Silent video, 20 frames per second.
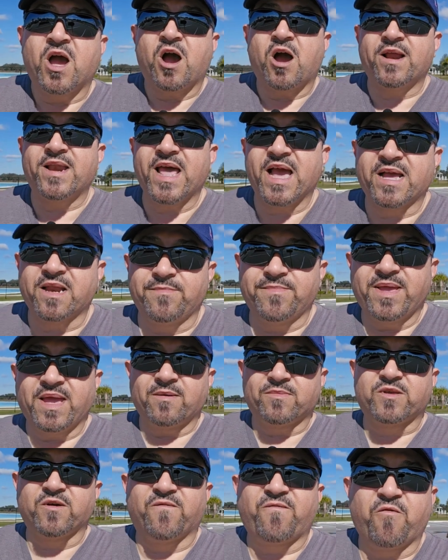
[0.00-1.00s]
are not going to be
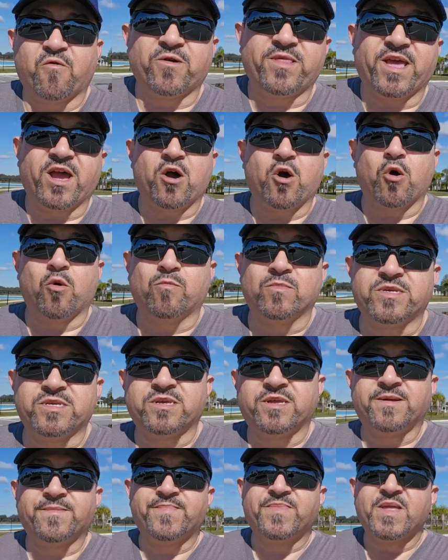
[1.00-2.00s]
able to afford their
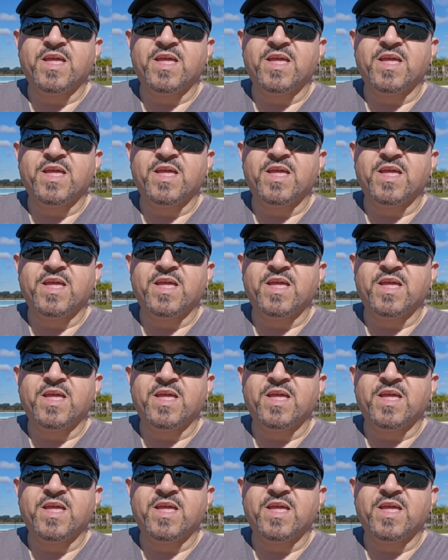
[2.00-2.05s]
homes.